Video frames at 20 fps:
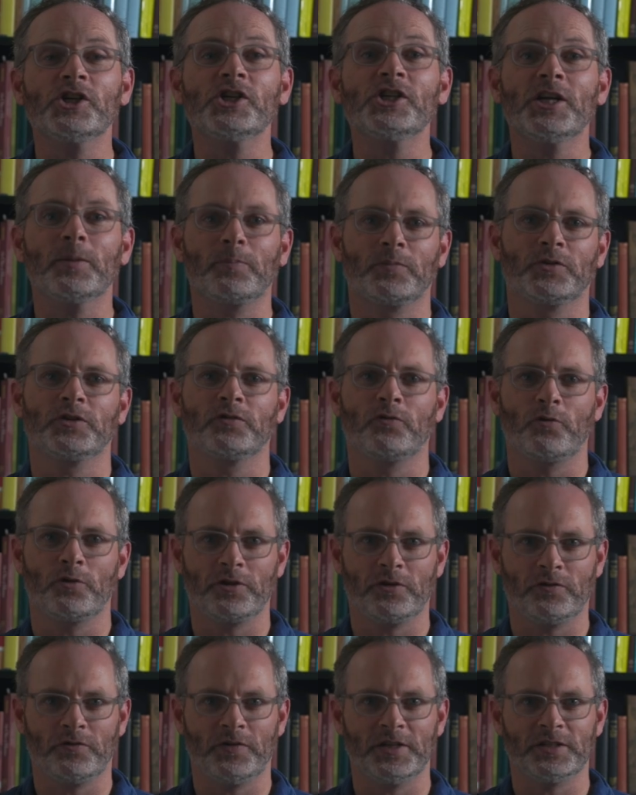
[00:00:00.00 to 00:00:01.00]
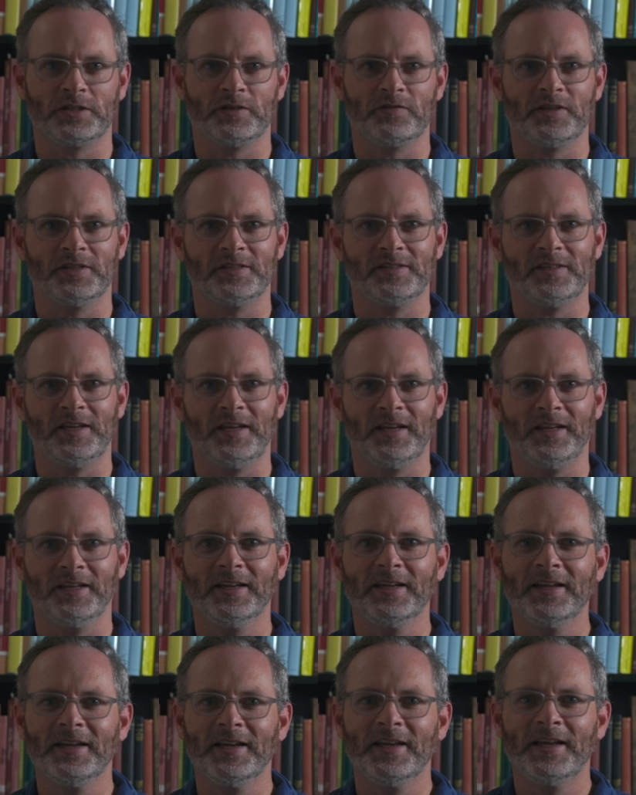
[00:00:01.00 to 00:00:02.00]
ships for the defense of the city.
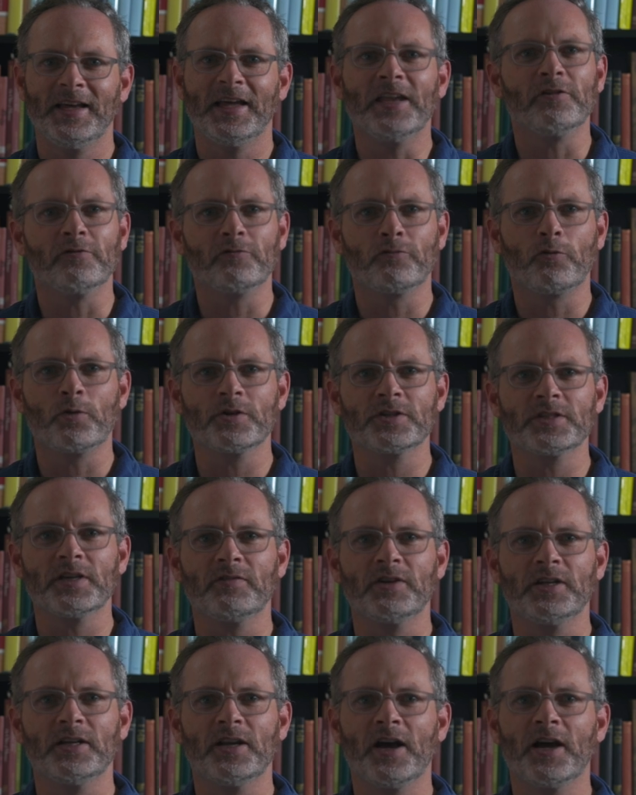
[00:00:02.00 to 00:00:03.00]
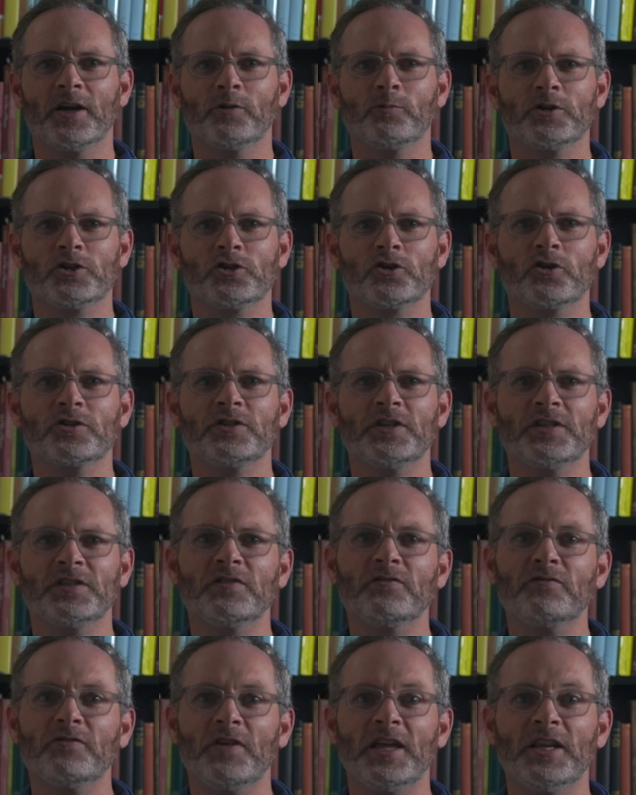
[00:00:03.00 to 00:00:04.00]
And in 479, when Xerxes
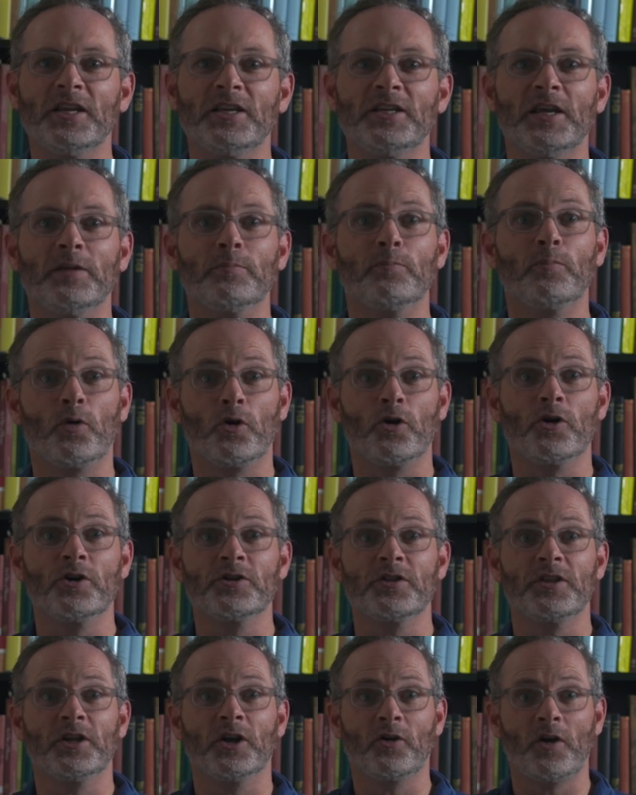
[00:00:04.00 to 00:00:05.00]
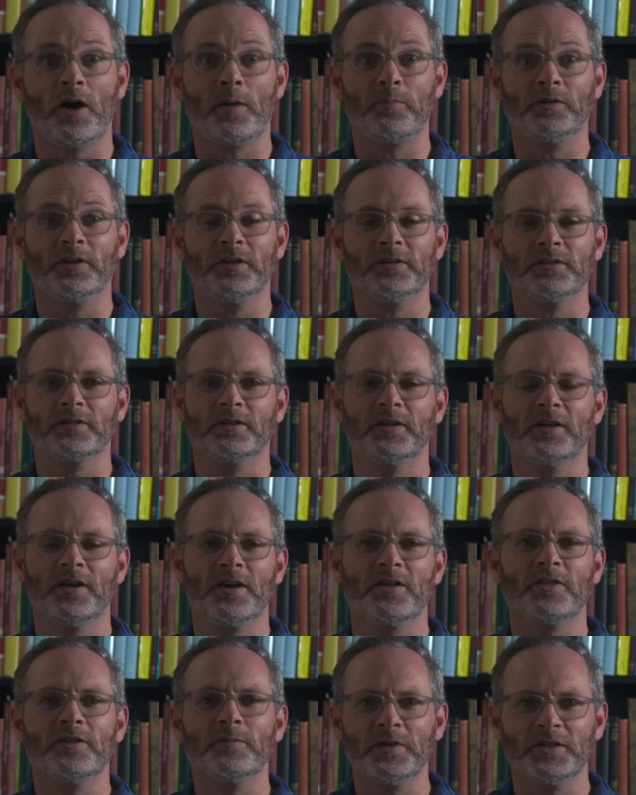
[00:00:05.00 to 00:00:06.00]
invaded and burned the Acropolis,
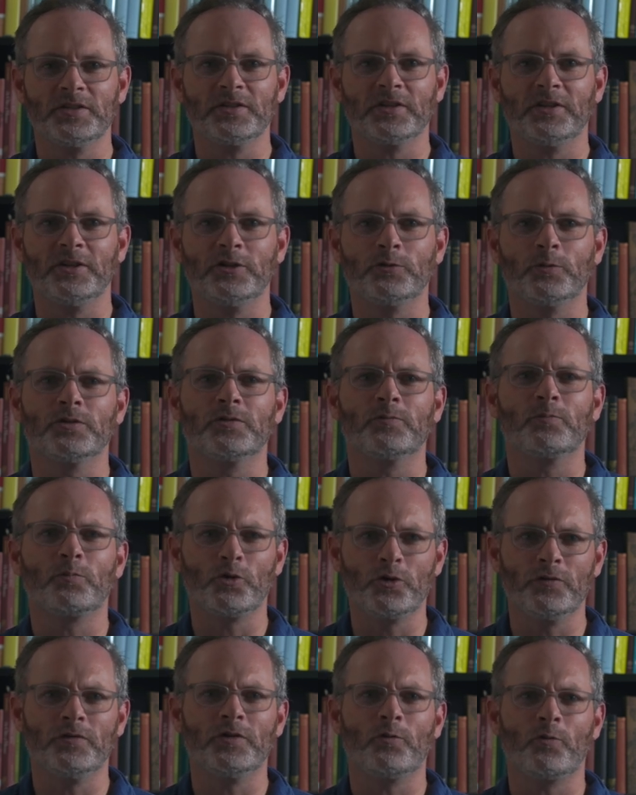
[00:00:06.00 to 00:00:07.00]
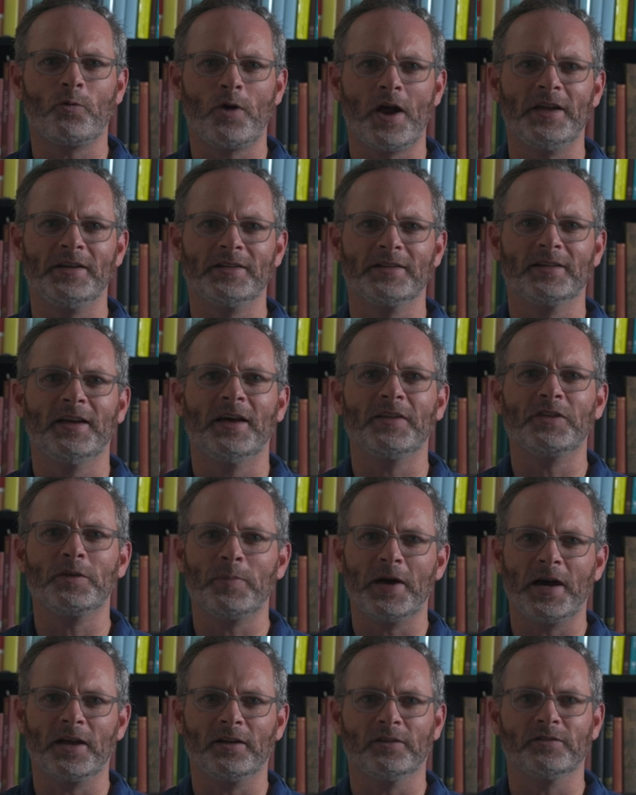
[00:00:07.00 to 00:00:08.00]
Themistocles was proven right at the
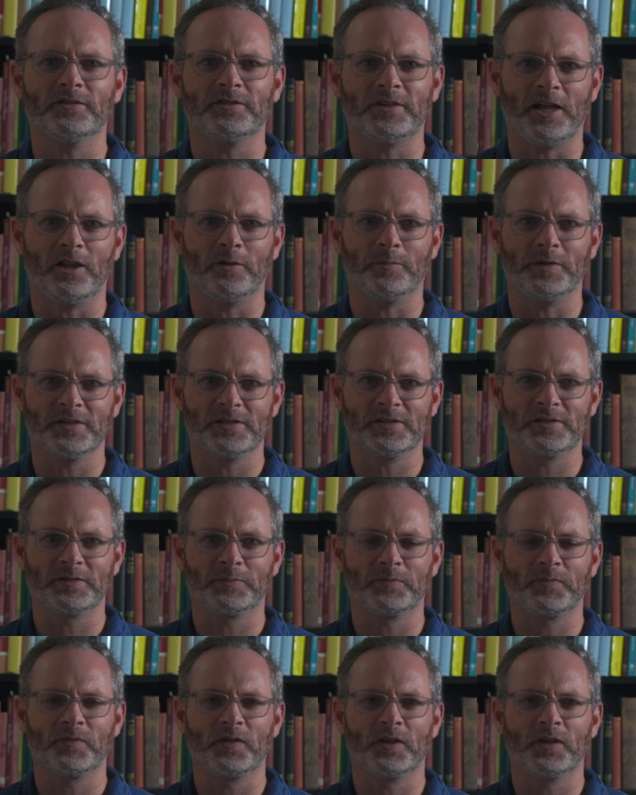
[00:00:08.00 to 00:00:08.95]
Battle of Salamis.